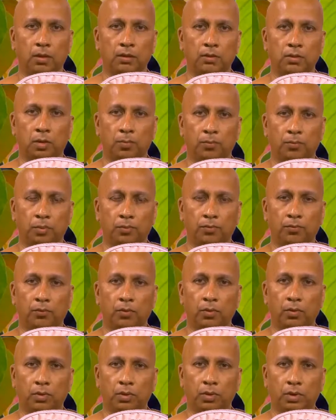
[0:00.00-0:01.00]
drop of
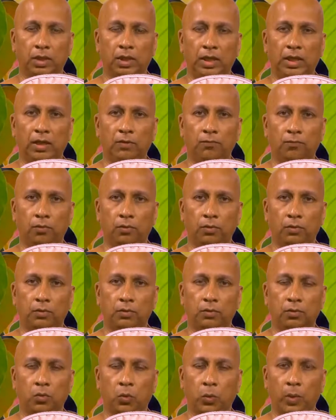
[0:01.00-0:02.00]
water, clean water
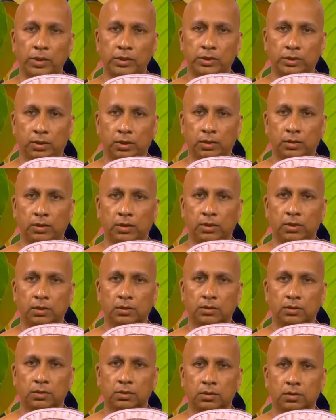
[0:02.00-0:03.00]
to quench their
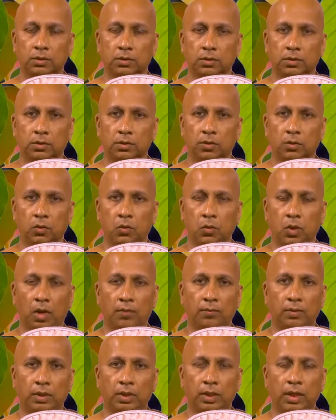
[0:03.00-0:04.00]
thirst, who
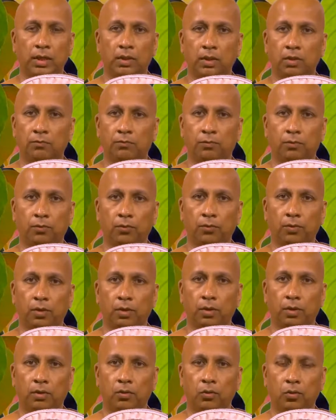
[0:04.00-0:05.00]
haven't eaten
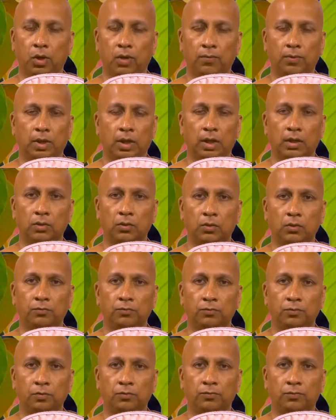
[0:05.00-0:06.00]
who haven't had good
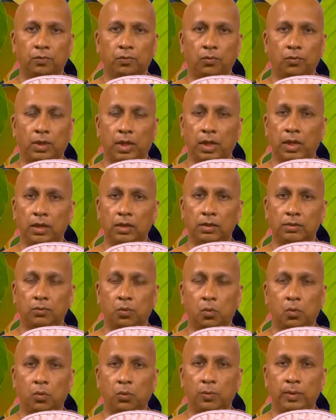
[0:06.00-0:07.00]
food for days,
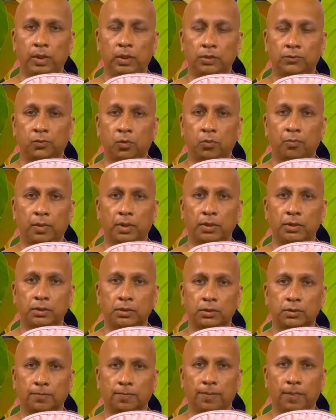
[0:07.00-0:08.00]
for weeks, for
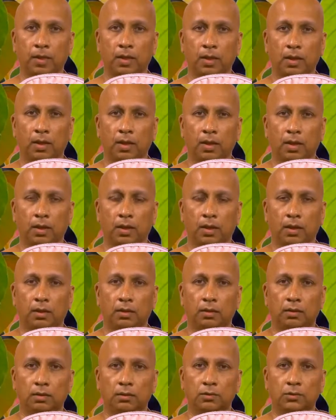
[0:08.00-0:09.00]
months,
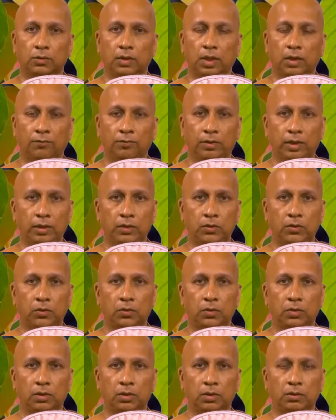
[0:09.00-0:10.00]
and so they feed
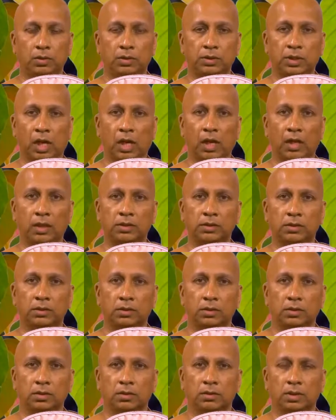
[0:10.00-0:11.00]
on the trash
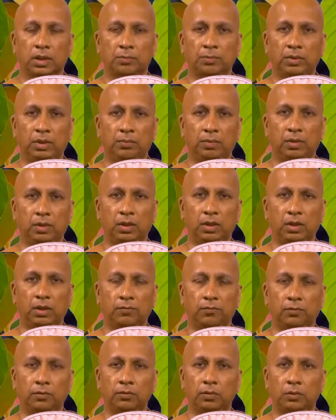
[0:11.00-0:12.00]
that people
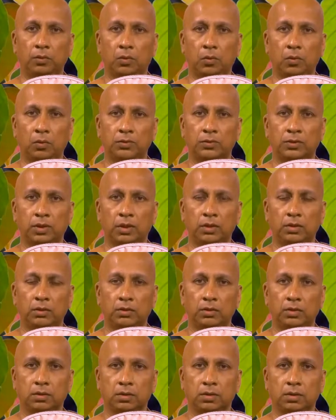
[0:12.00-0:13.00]
leave on the roadside,
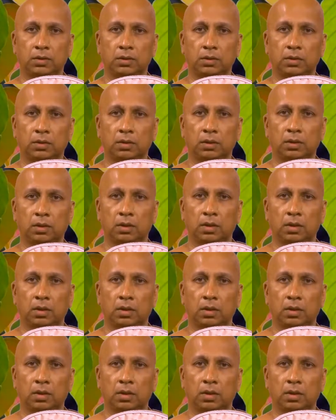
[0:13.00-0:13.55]
and